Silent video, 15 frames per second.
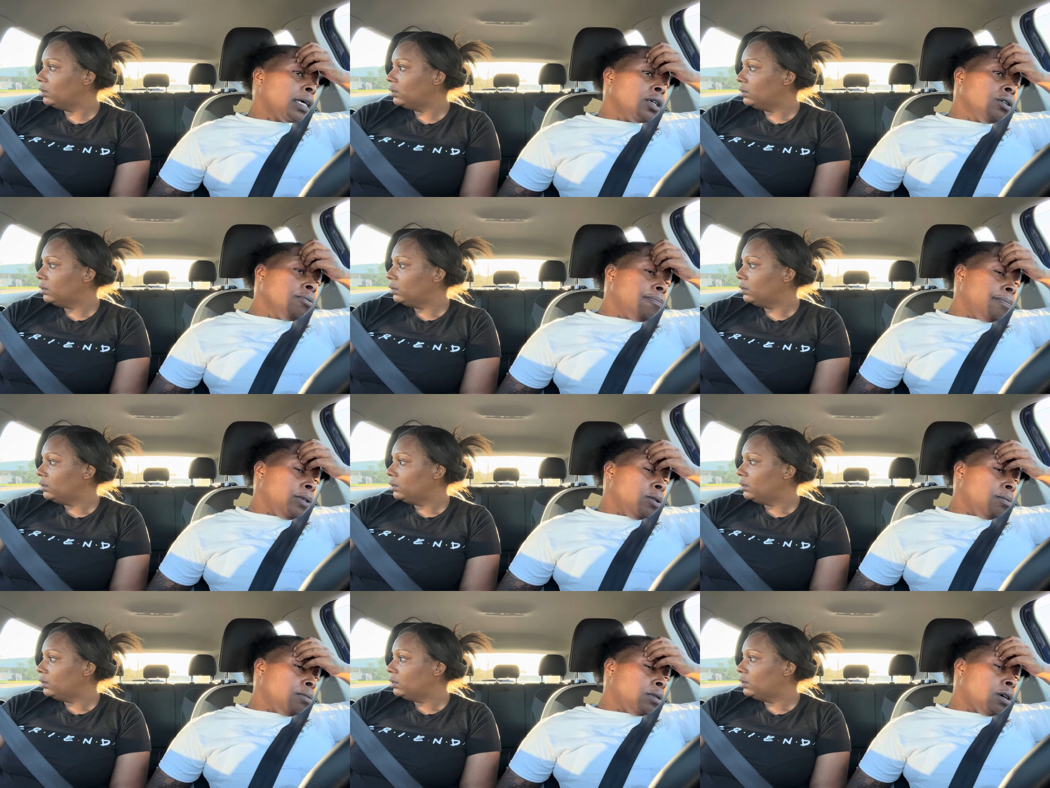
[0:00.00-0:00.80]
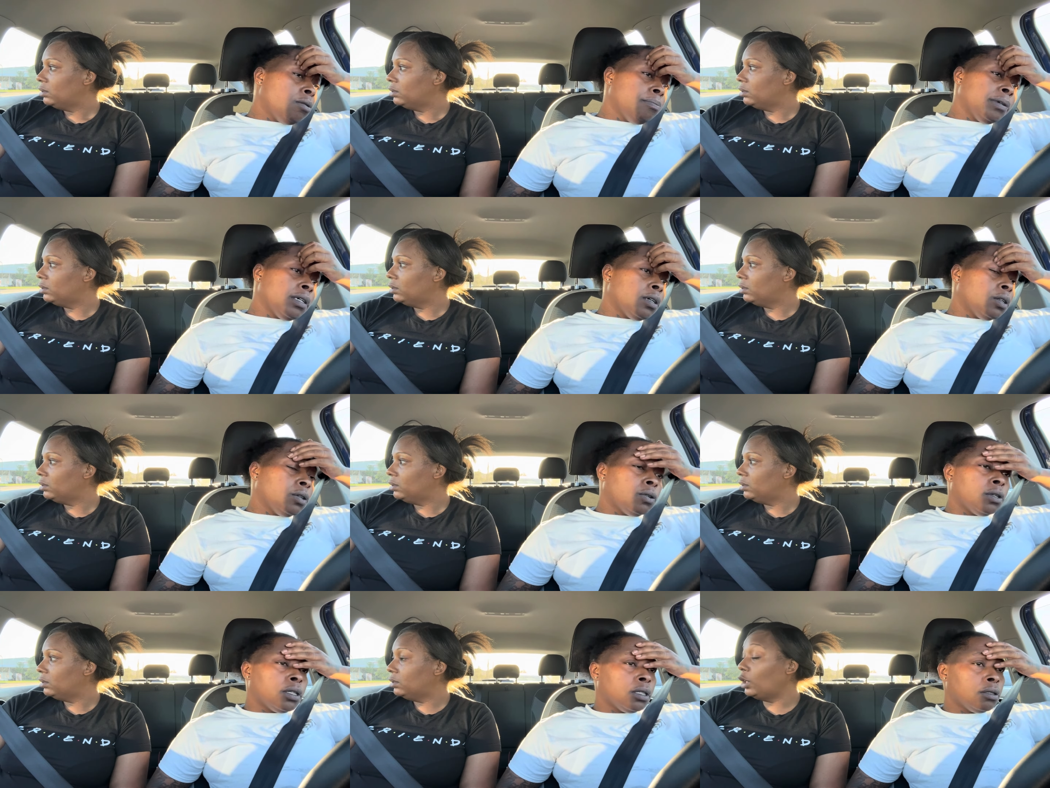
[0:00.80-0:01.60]
Speaker 1: you, you don't be
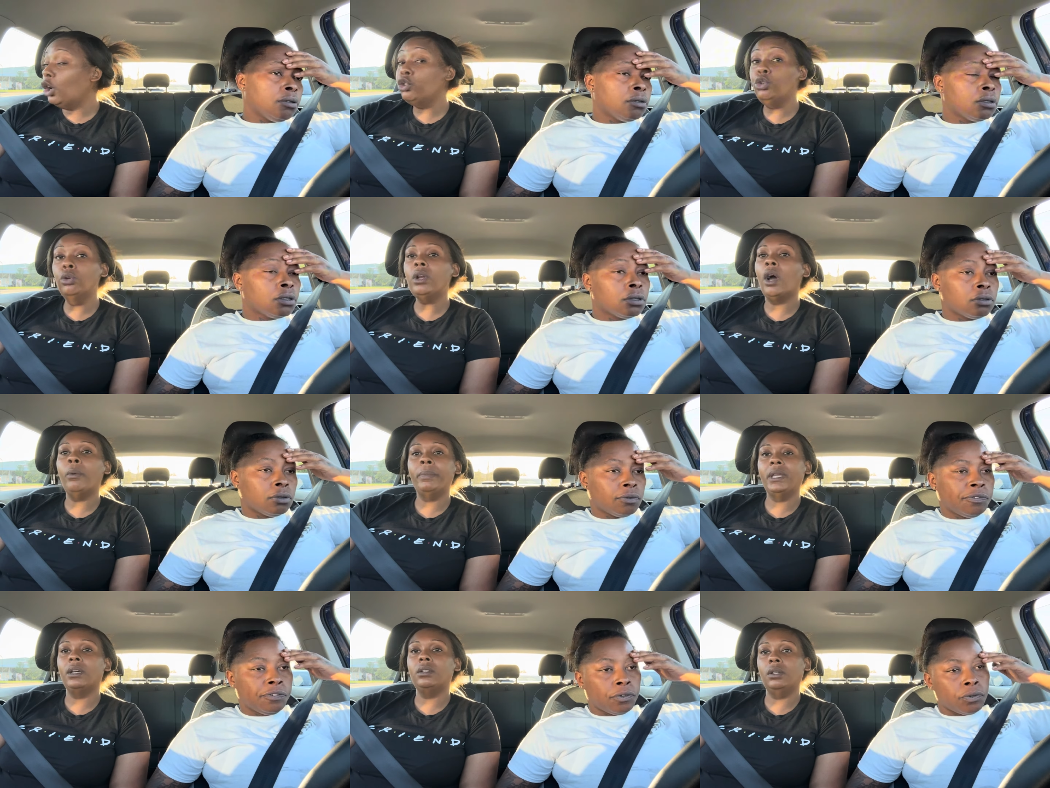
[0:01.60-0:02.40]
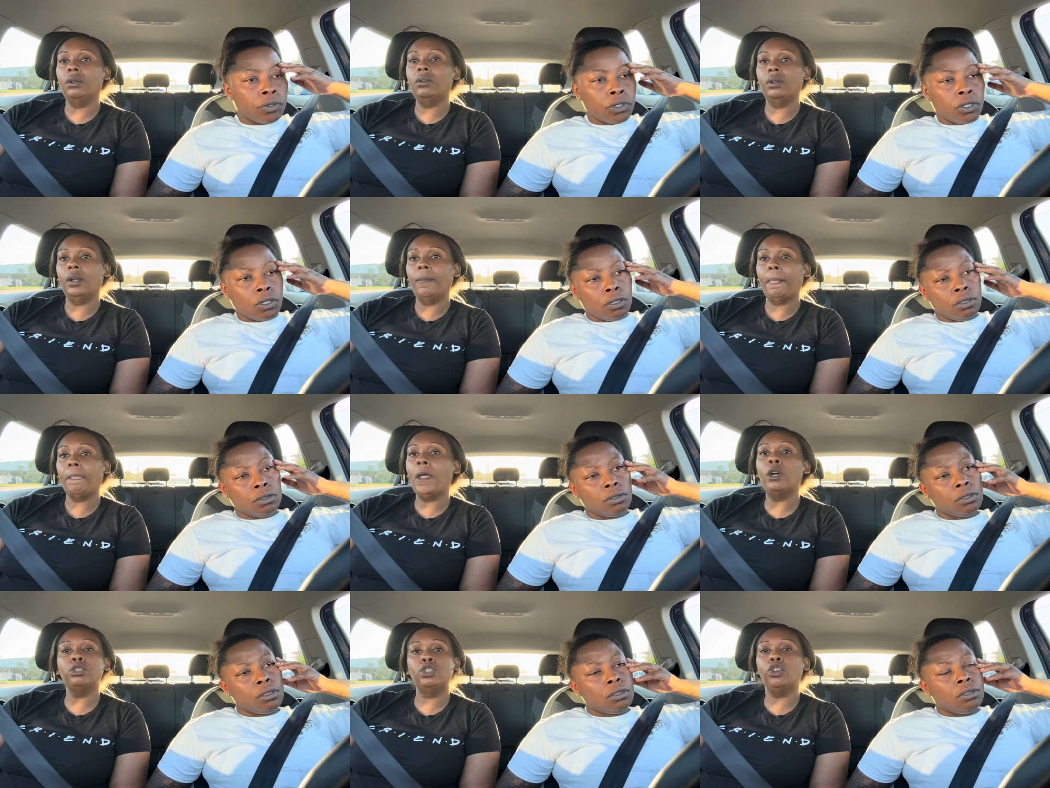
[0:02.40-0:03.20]
annoying. No, you don't be annoying. Yeah.
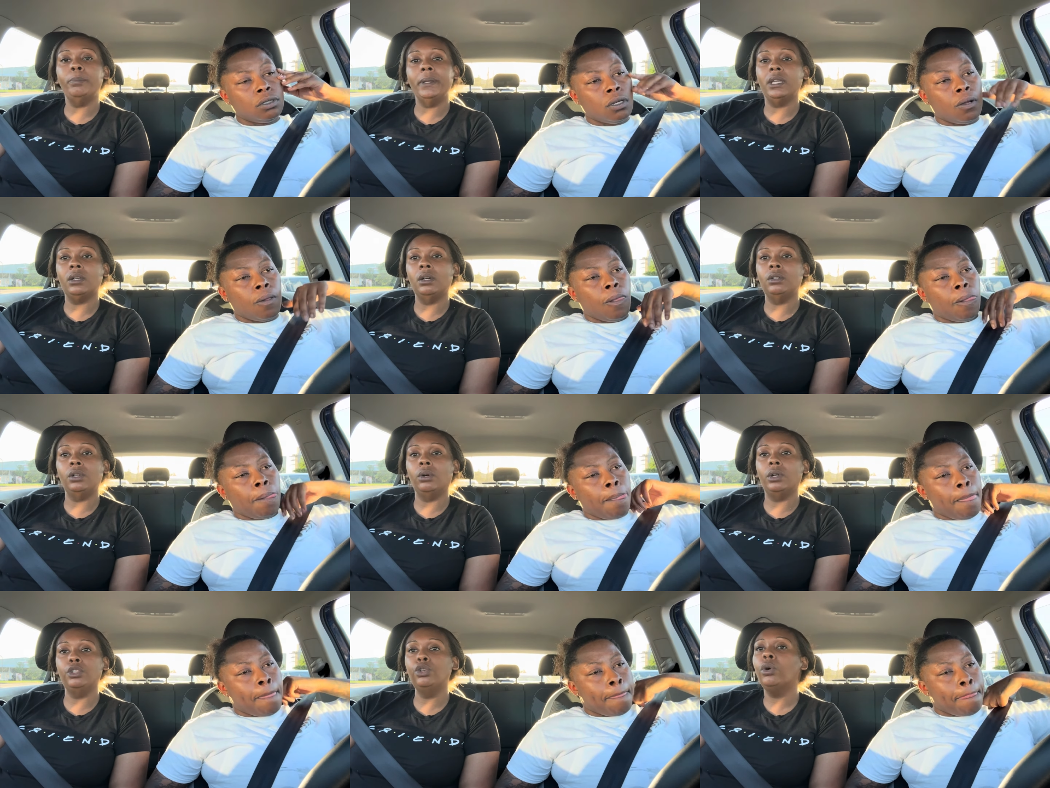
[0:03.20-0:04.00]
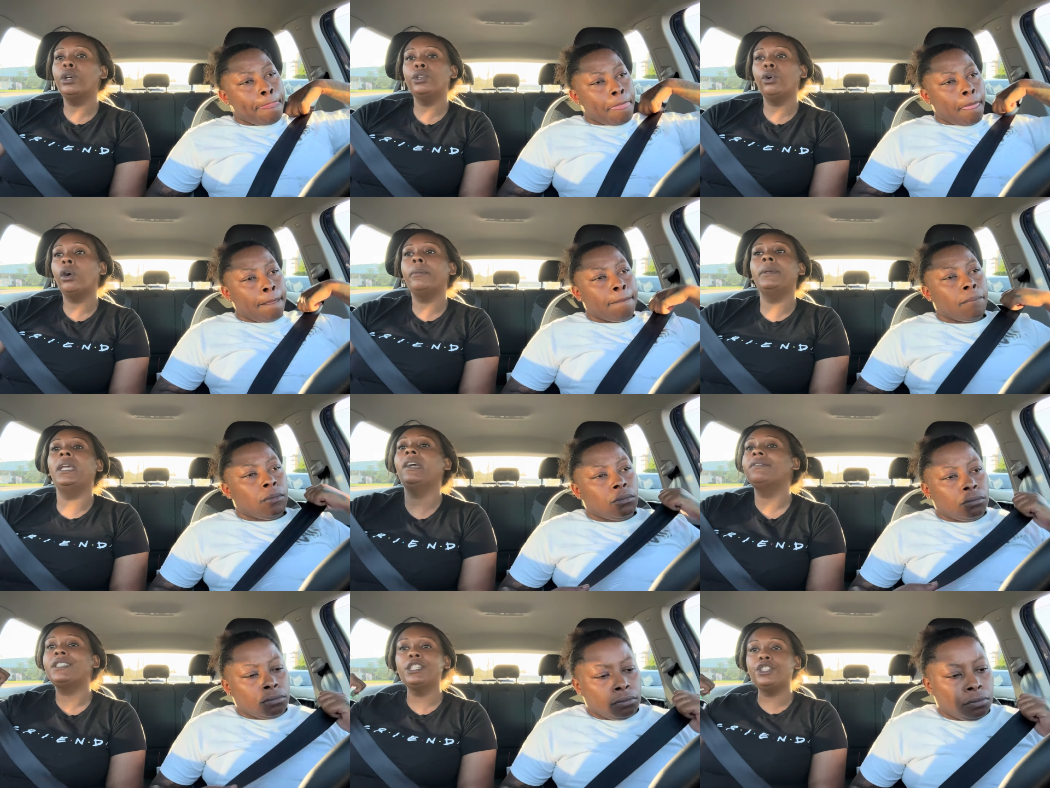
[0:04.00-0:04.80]
Don't you be annoying. You annoy me
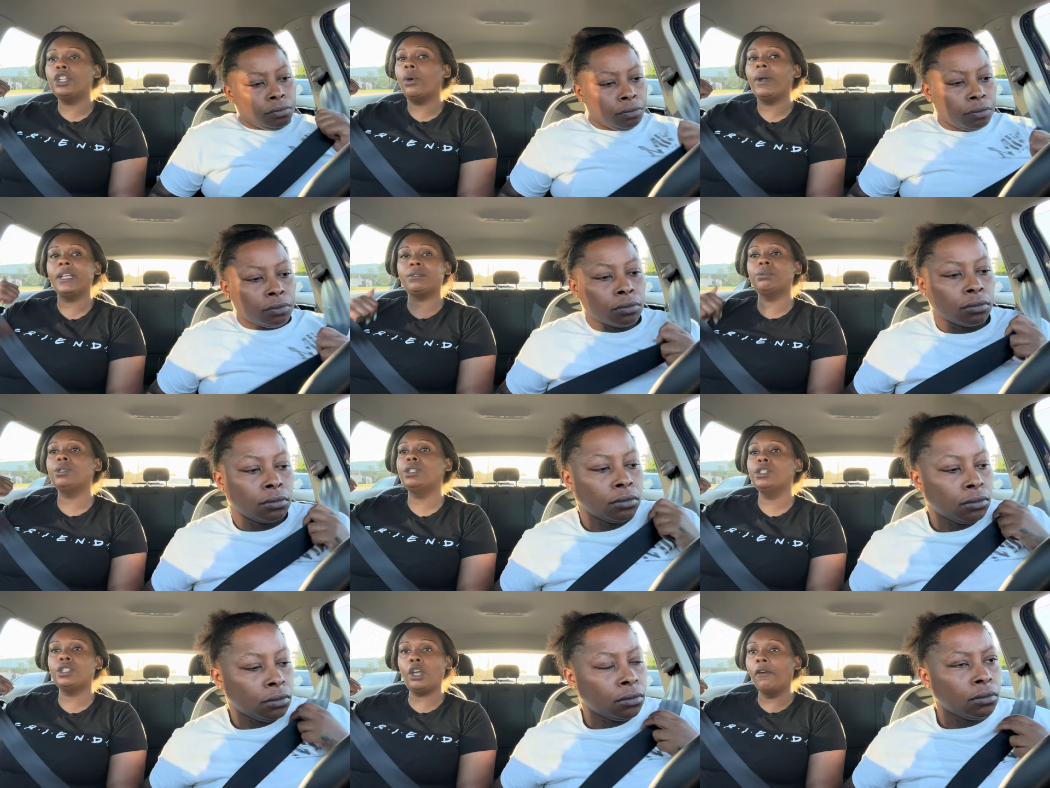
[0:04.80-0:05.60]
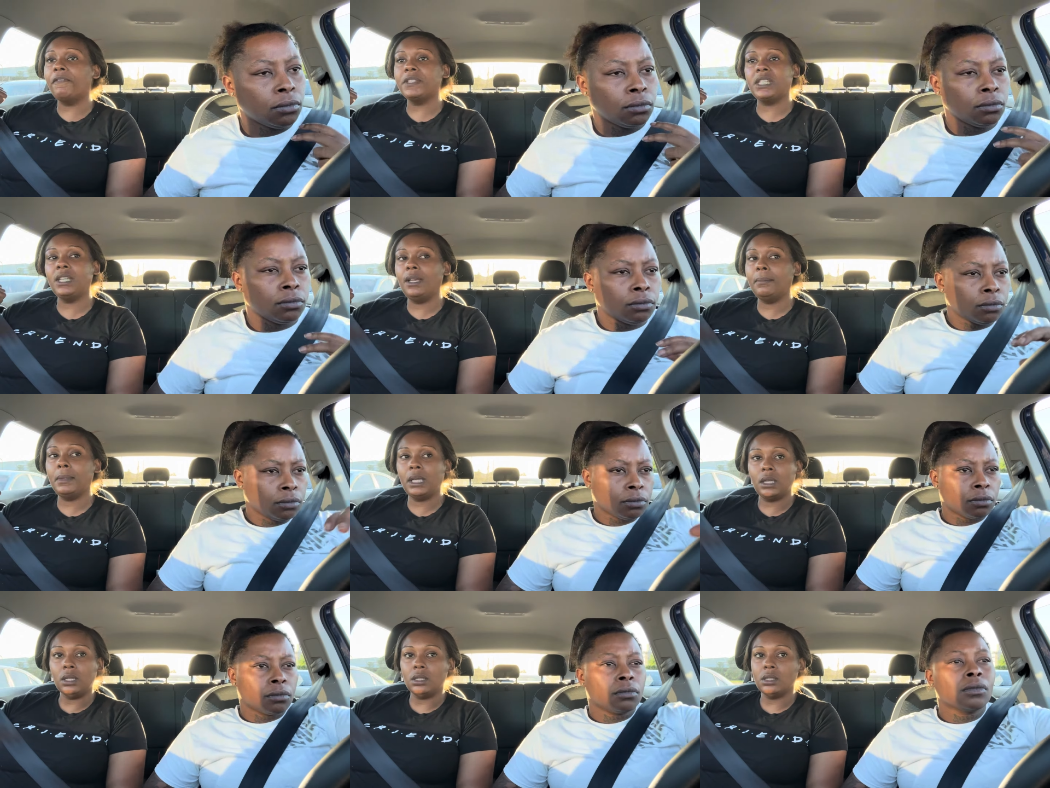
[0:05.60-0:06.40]
ever since your ass was in the store for ten
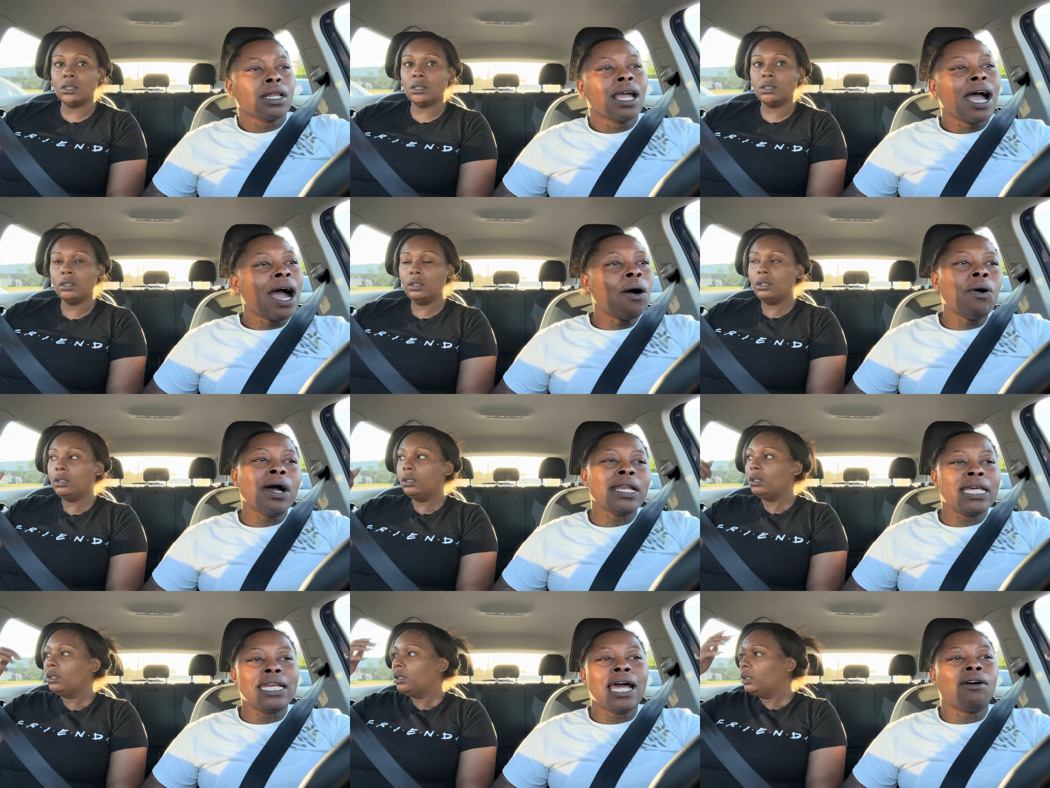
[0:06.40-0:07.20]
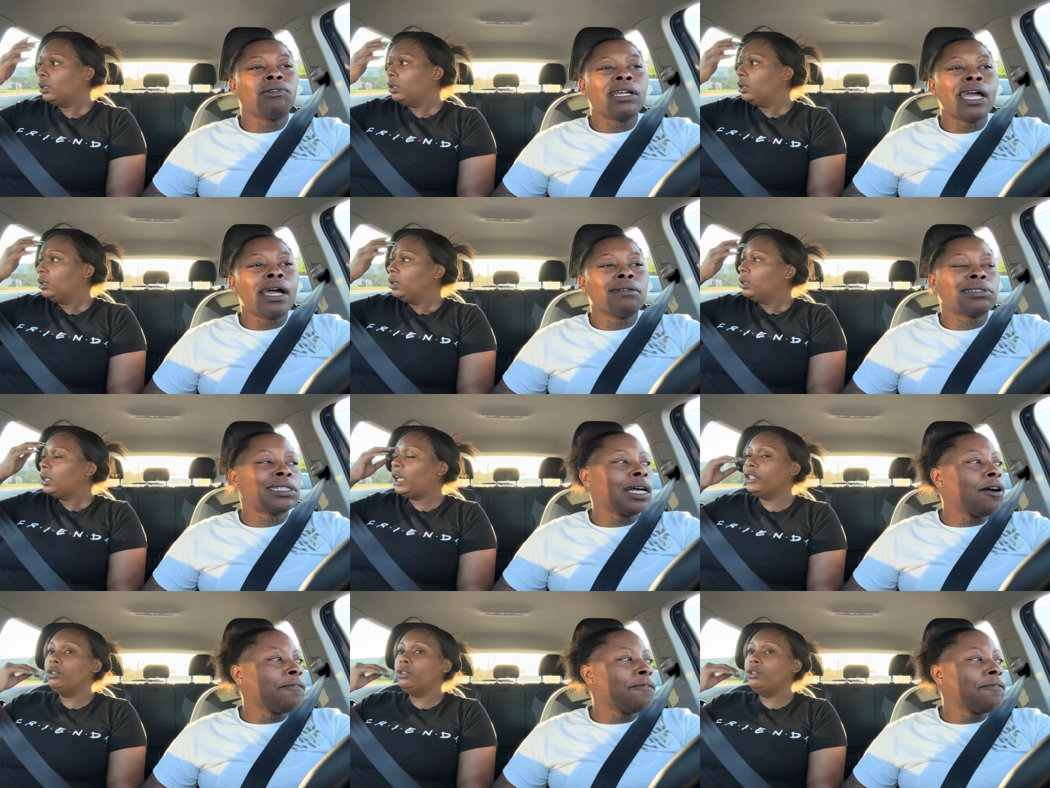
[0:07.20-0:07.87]
minutes. I wasn't in no damn store. Now